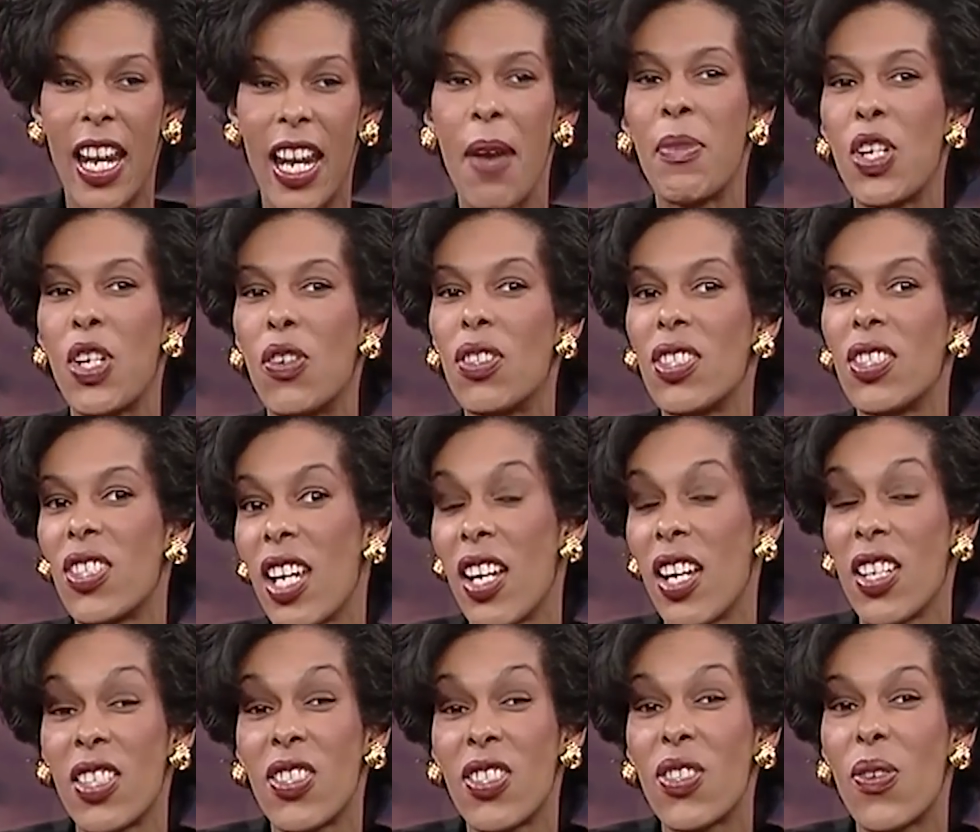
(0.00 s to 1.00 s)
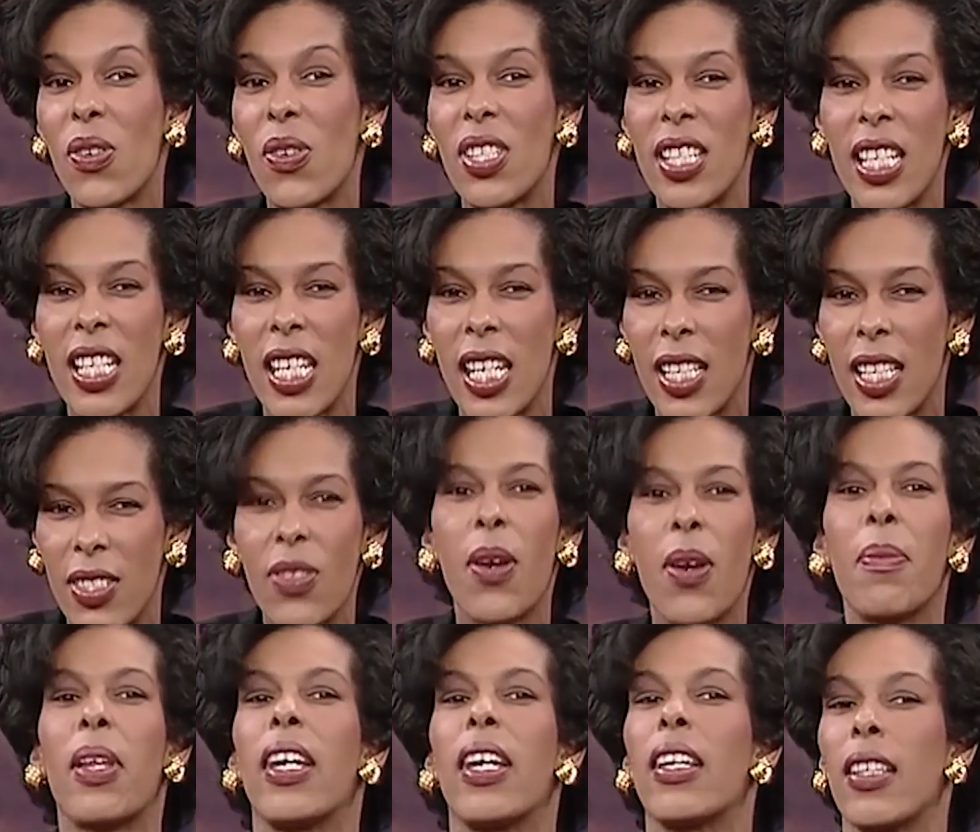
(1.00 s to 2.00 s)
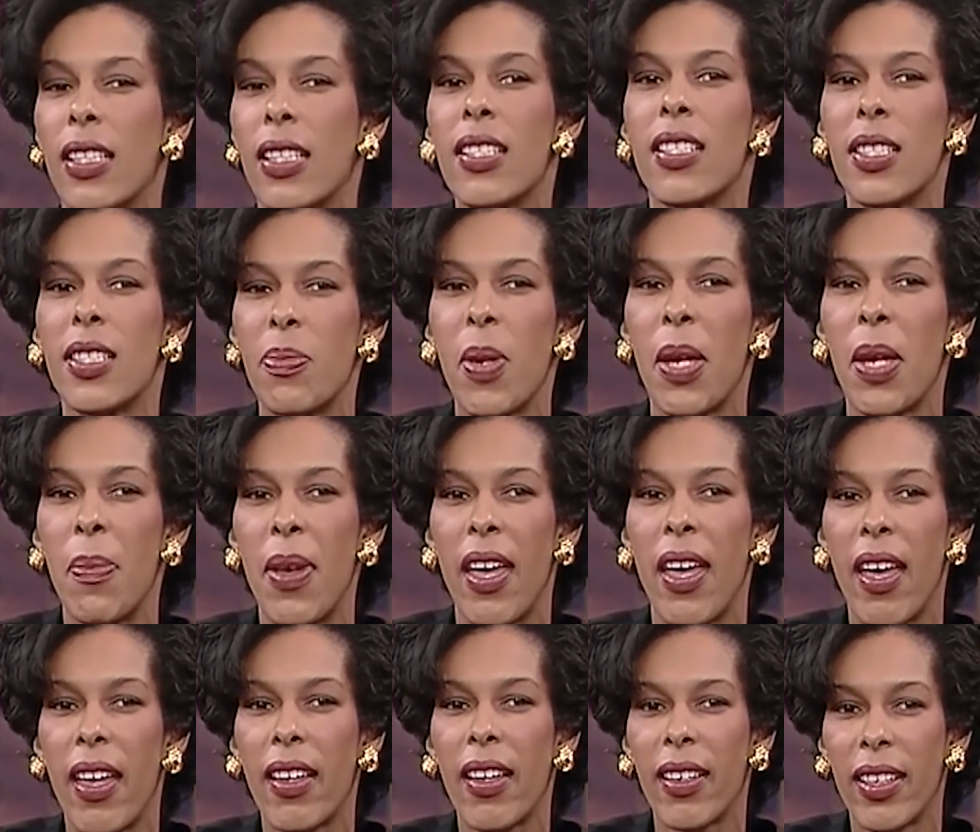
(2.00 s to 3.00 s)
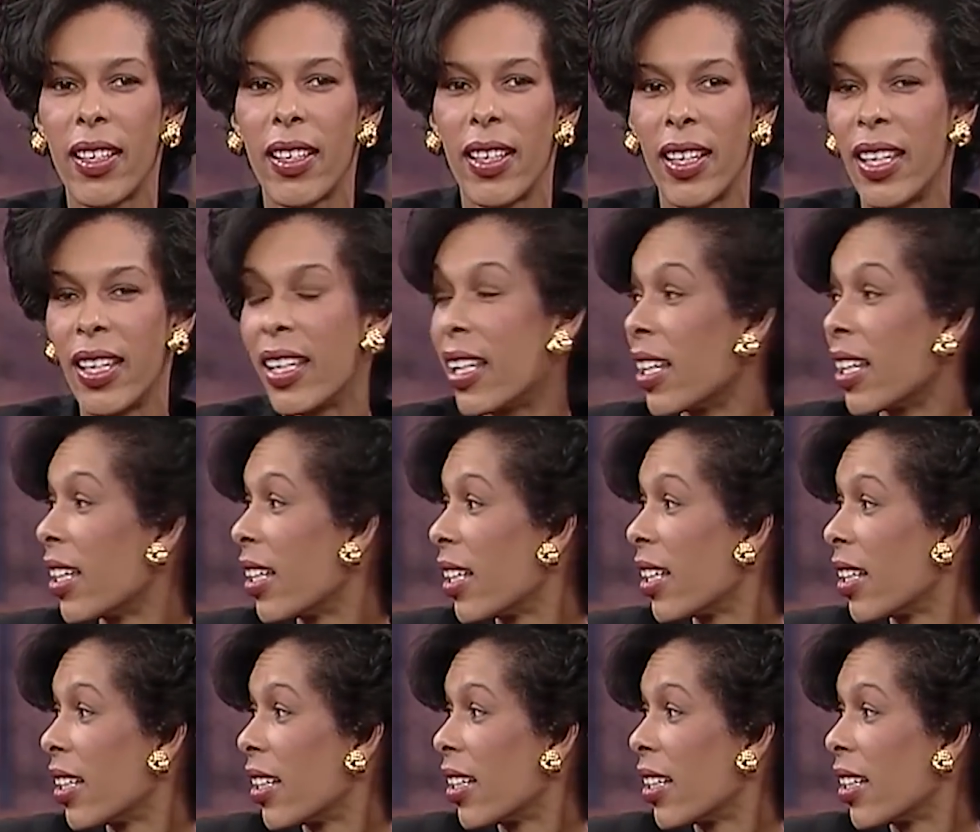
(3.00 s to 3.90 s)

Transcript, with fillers: and I'm an only child, and so is he. So I'm like, this is payback. Yeah. I was